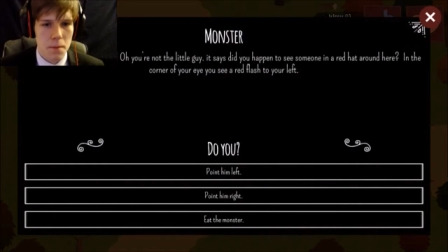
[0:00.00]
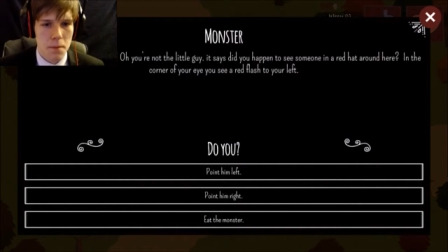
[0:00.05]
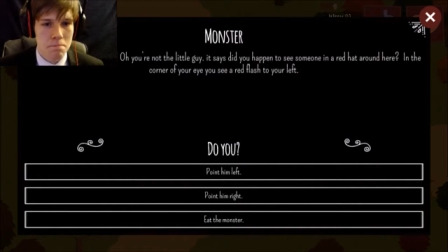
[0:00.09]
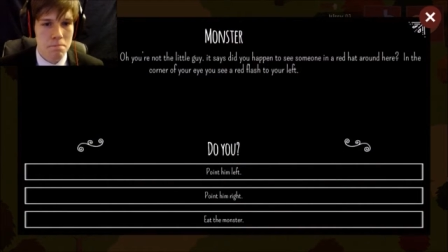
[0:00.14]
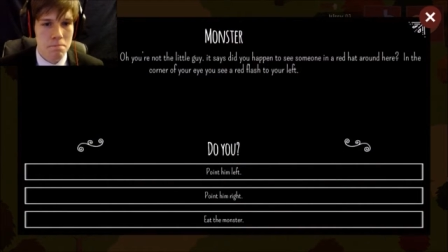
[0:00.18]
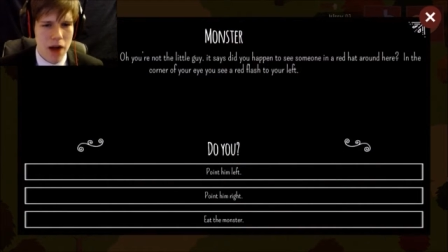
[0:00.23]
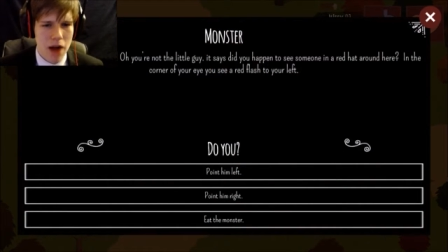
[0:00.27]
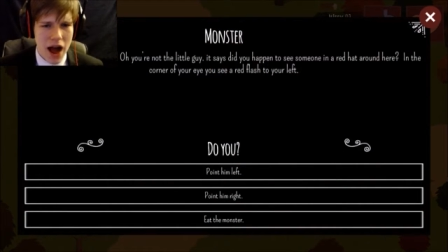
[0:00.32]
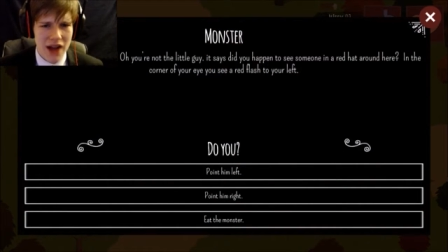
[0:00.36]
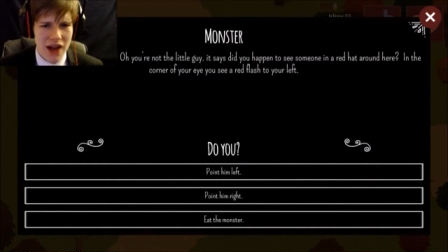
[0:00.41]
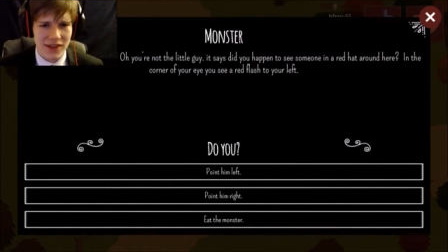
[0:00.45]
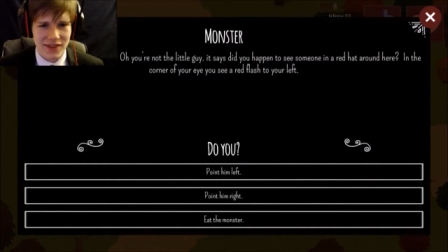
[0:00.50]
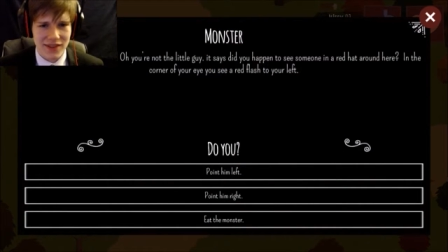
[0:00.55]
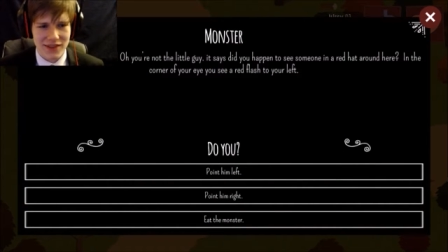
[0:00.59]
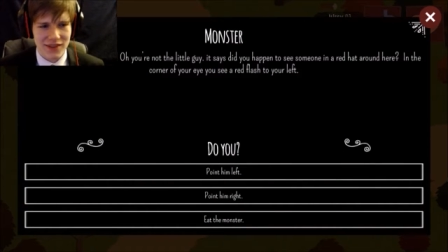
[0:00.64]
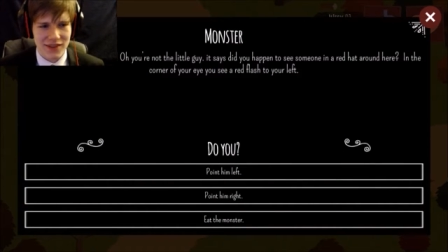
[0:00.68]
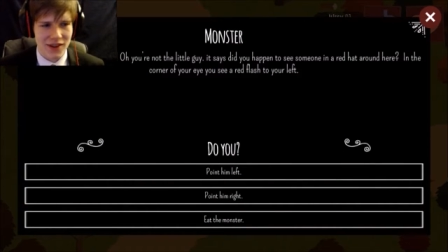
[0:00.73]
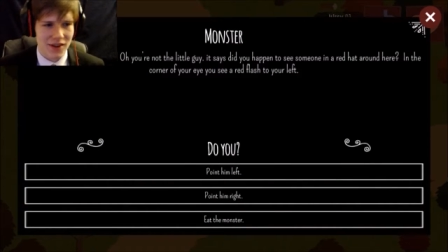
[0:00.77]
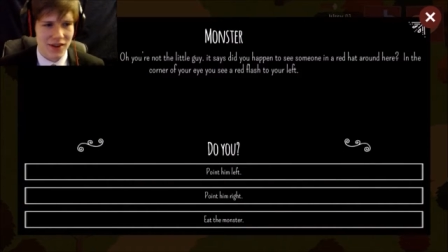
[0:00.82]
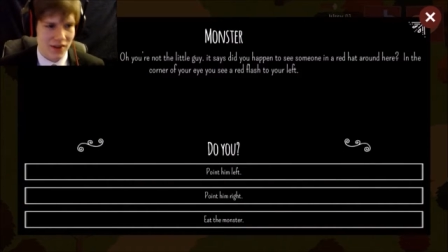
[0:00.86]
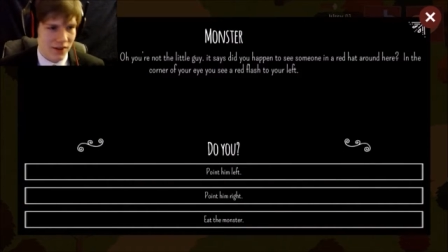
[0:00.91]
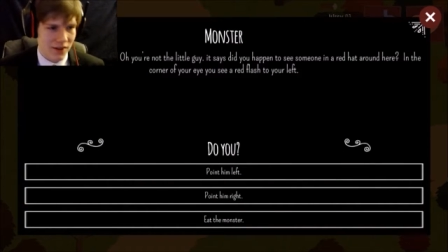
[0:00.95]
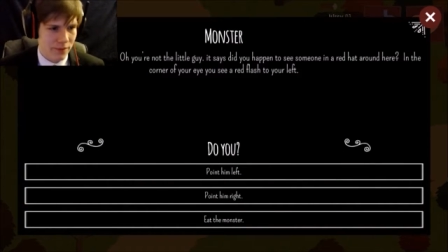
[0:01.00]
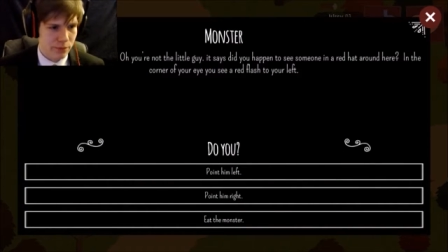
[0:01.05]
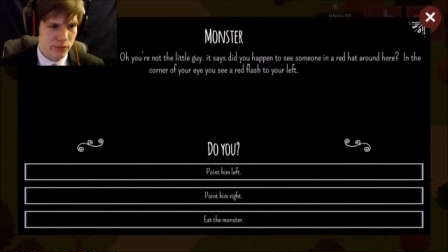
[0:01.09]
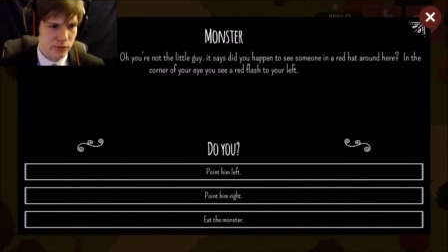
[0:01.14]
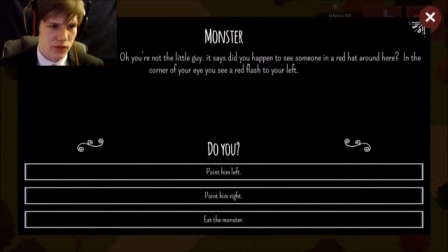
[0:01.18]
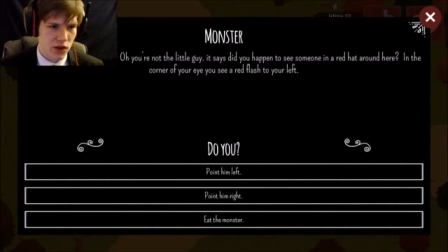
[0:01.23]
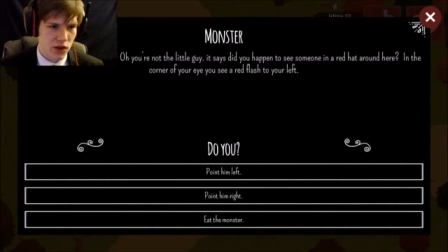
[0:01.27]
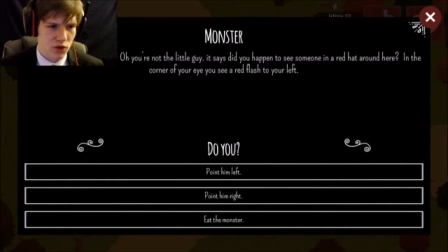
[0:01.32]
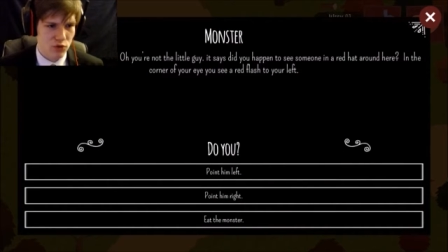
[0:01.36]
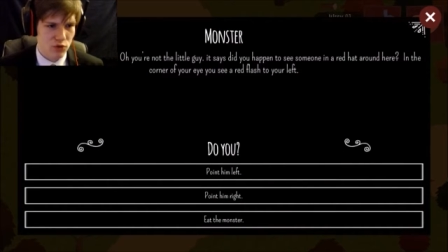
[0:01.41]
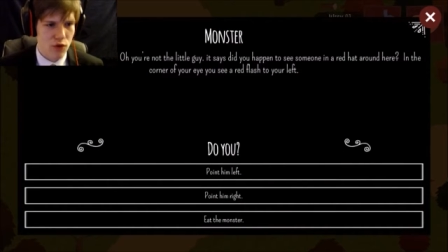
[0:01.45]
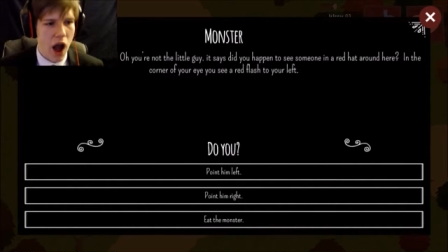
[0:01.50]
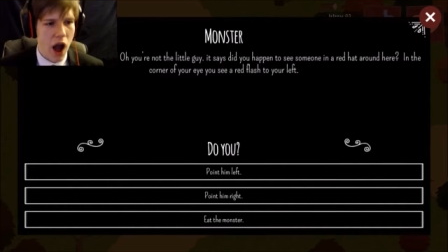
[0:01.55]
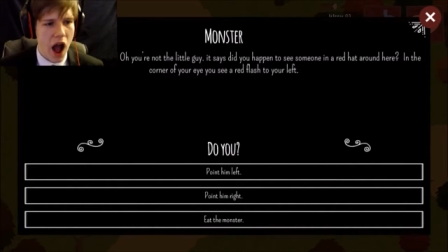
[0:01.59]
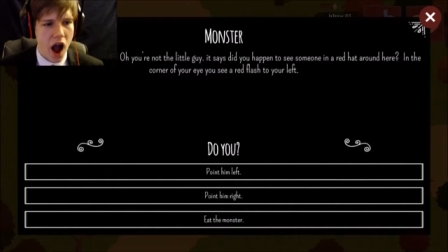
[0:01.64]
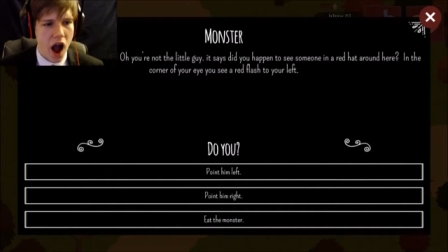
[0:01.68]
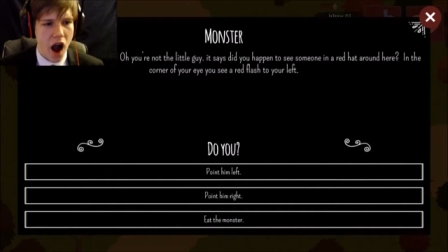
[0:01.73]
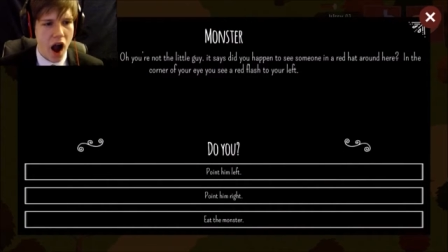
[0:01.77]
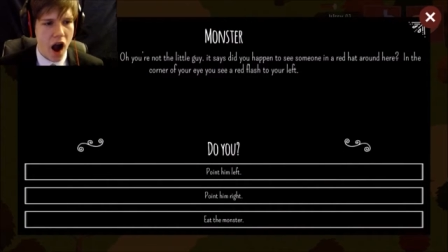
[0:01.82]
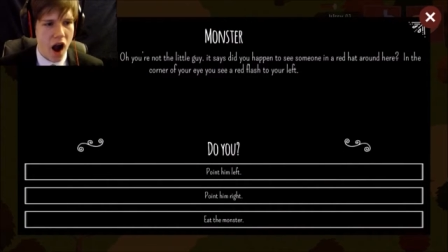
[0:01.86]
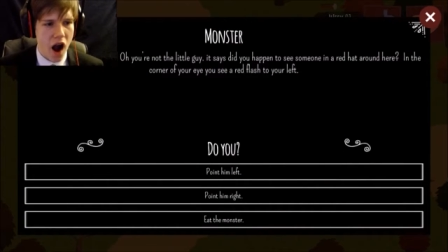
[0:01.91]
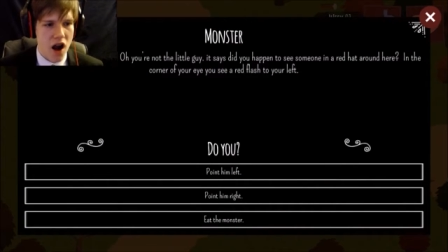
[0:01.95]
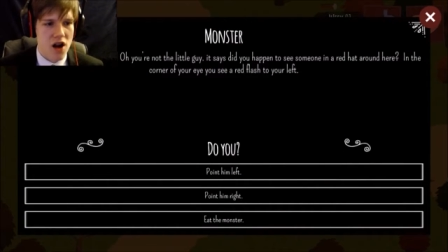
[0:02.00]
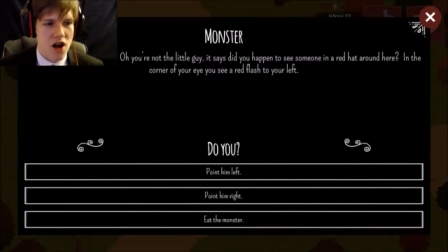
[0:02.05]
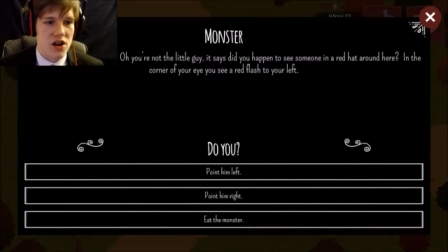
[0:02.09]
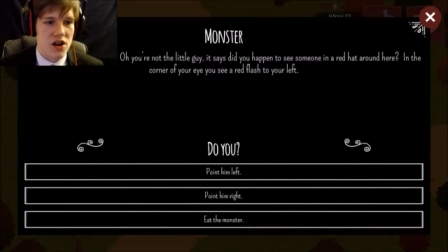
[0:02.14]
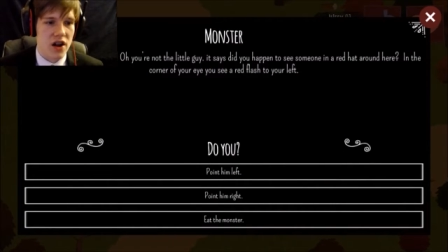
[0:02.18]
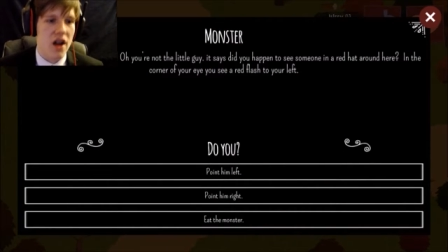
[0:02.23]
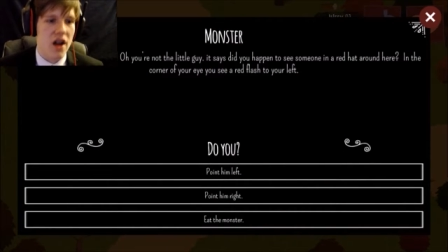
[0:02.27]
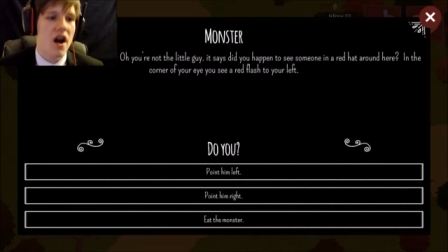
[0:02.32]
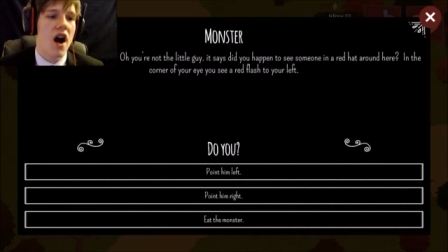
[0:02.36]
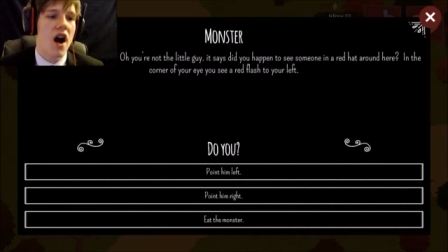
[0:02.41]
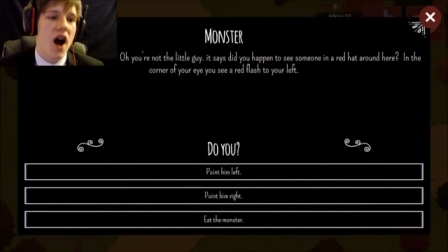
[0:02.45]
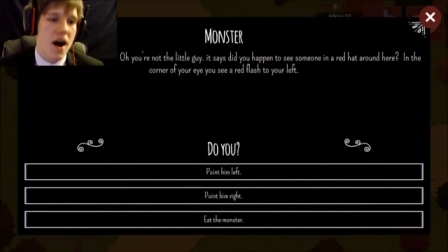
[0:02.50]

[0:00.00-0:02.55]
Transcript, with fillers: Monster! Rawr!